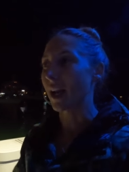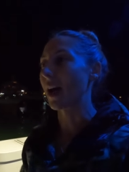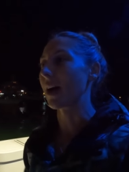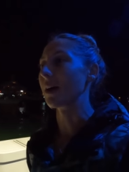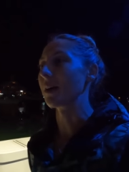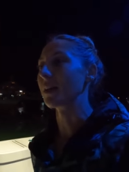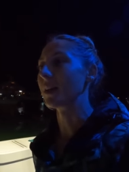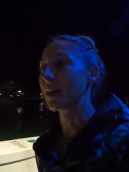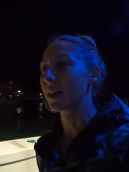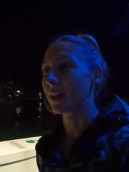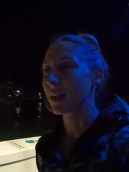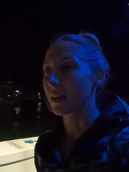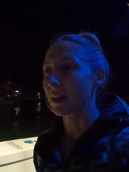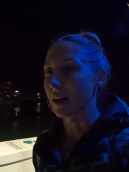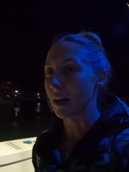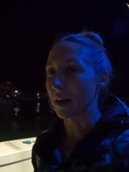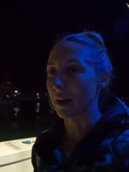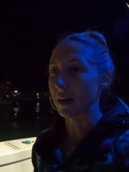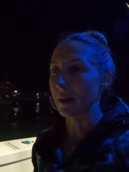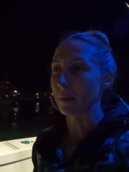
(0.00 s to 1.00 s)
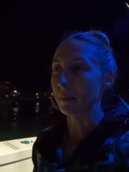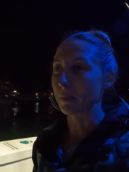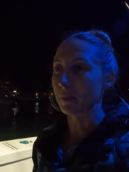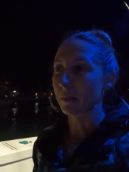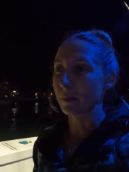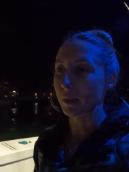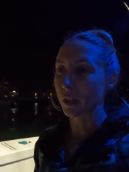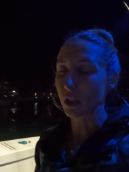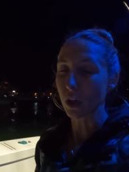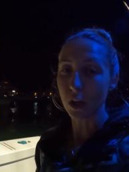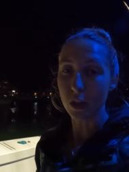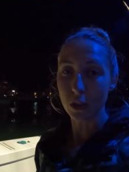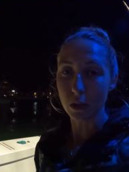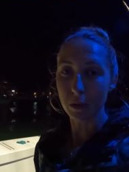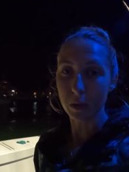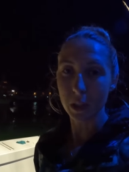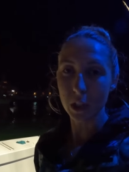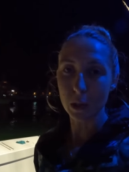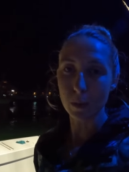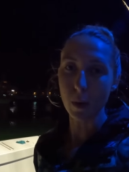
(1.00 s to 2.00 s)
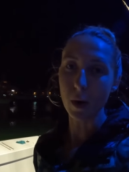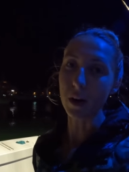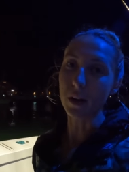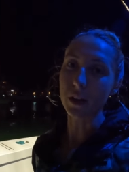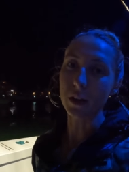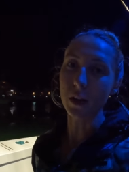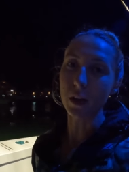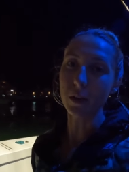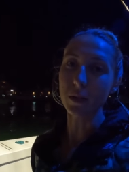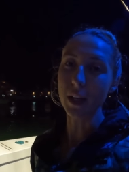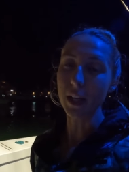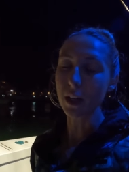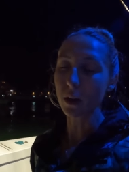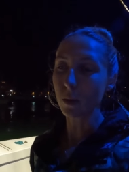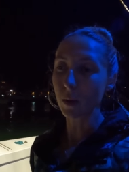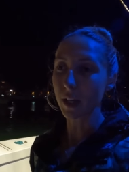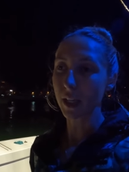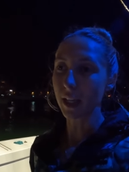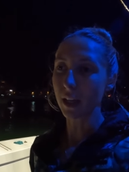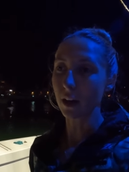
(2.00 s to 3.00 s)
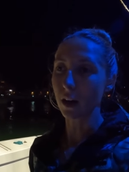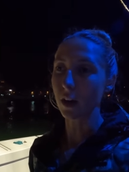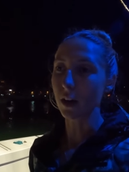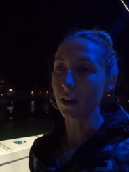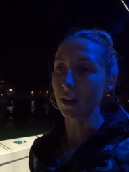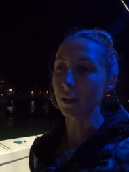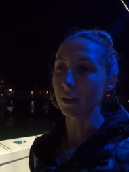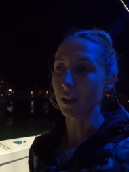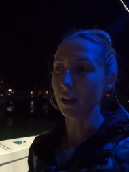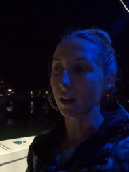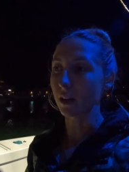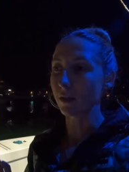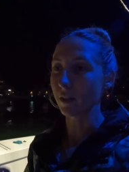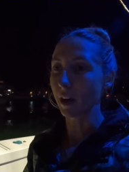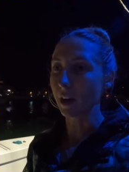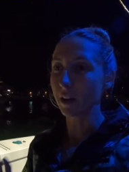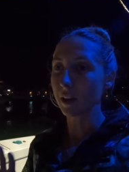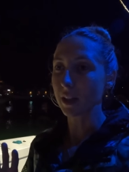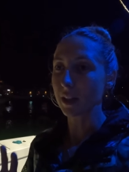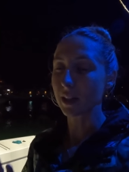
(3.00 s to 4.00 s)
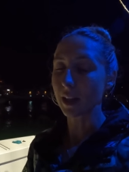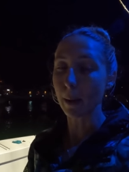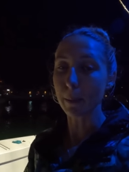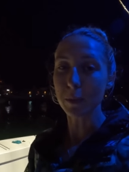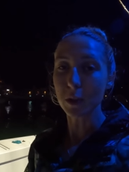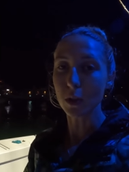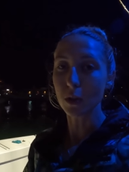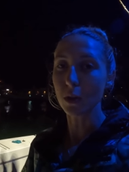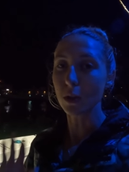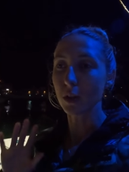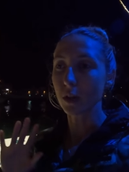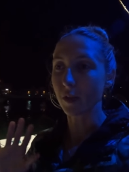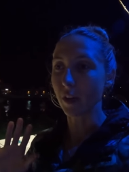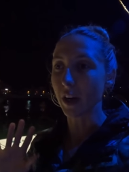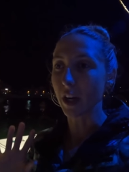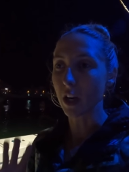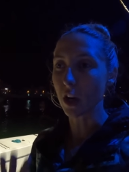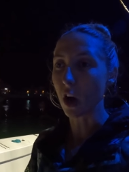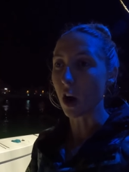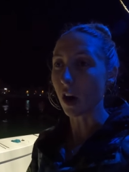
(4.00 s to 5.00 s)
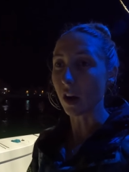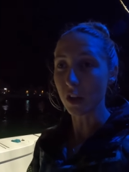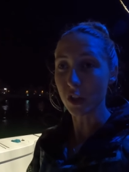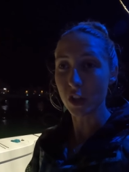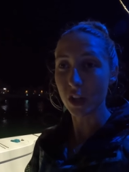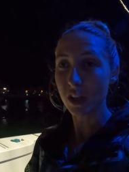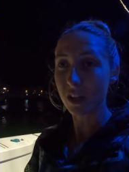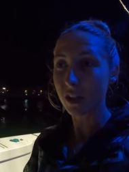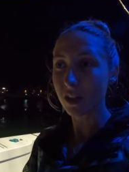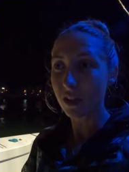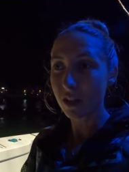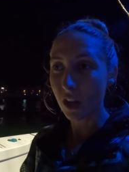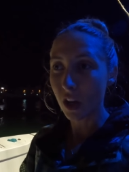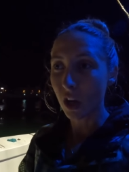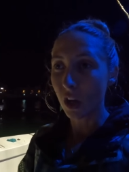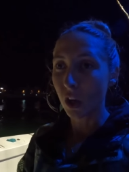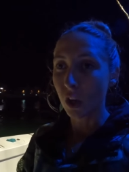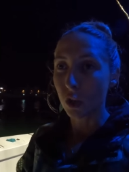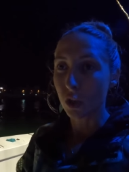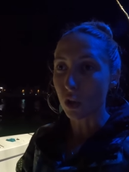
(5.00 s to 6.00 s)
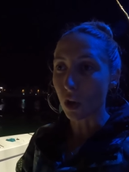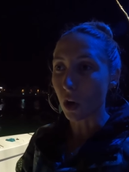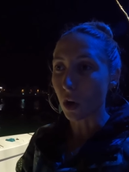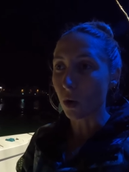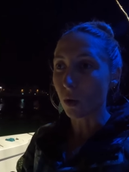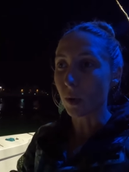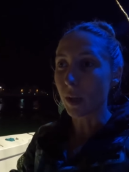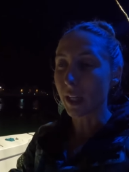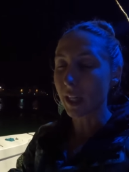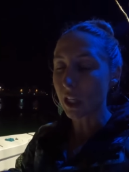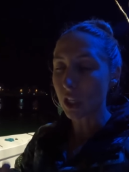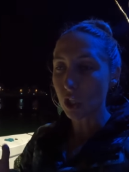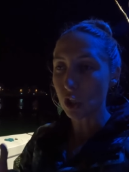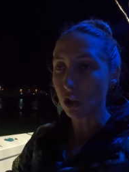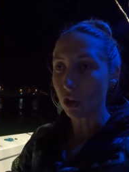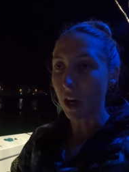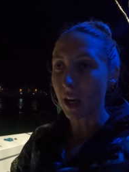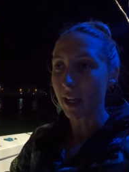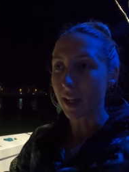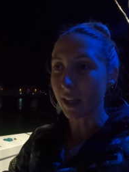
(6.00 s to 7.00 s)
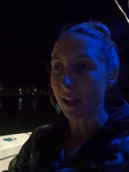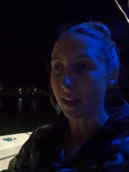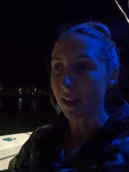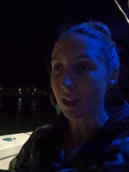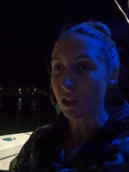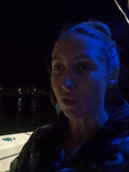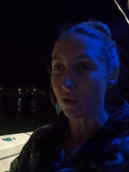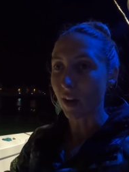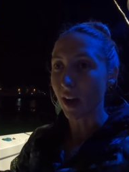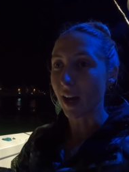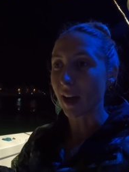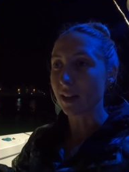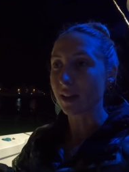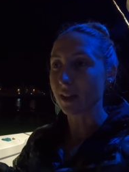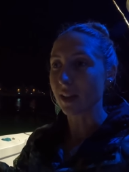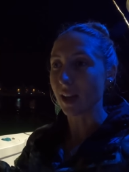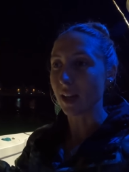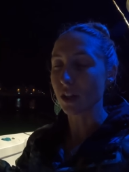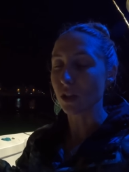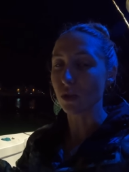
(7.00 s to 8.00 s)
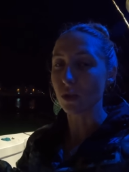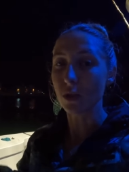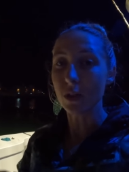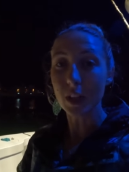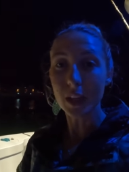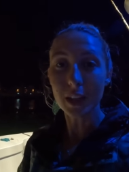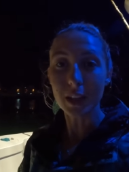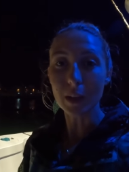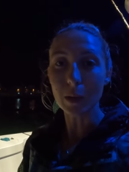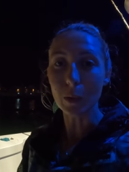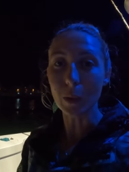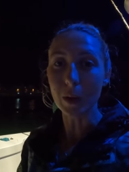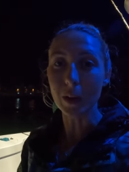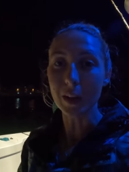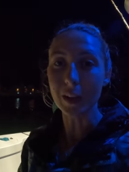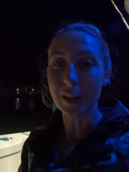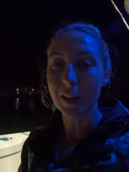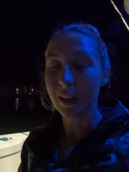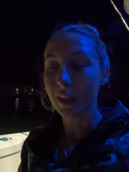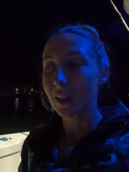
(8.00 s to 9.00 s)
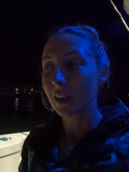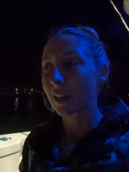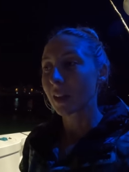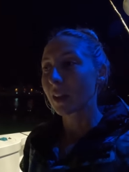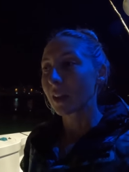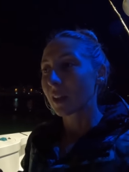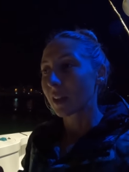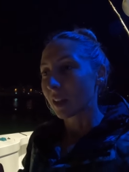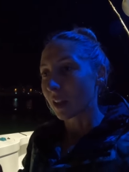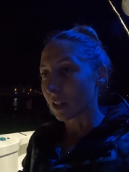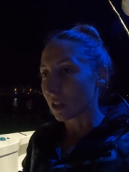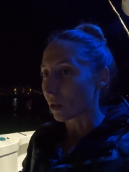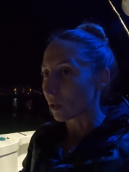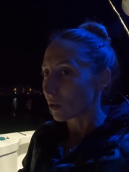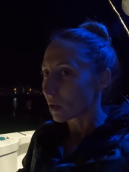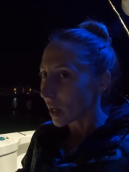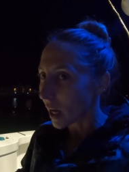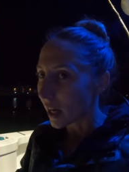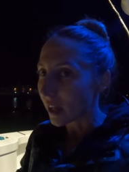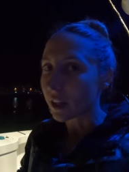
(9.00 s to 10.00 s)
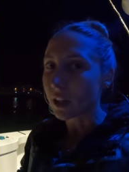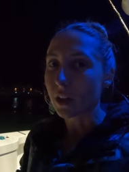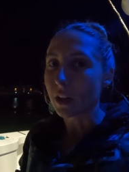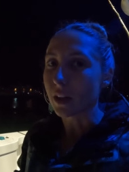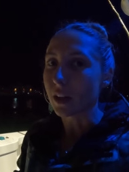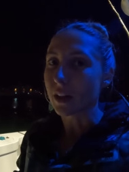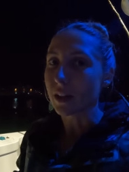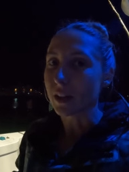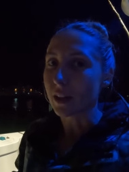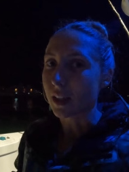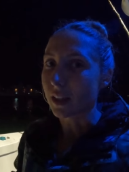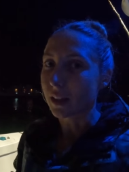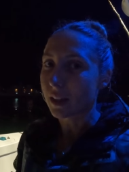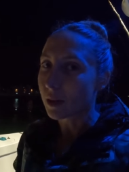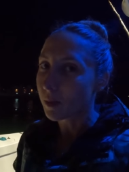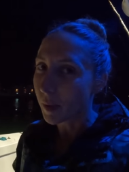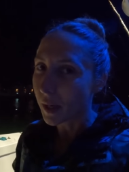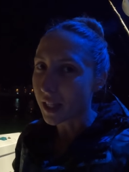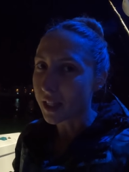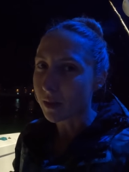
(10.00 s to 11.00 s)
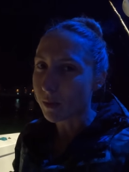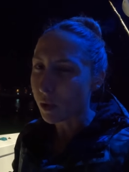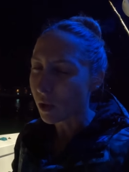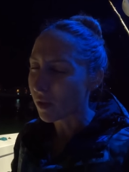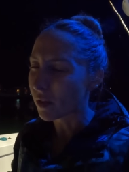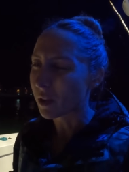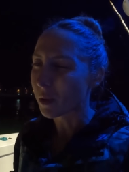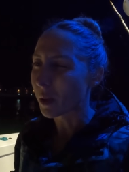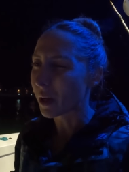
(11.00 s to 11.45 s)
out. Um, but sharks are really smart, you know, they don't want to get hurt. They are very skeptical, they're very cautious. So he didn't strike it as fast as you think he would, because he was kind of curious, like, this bait's moving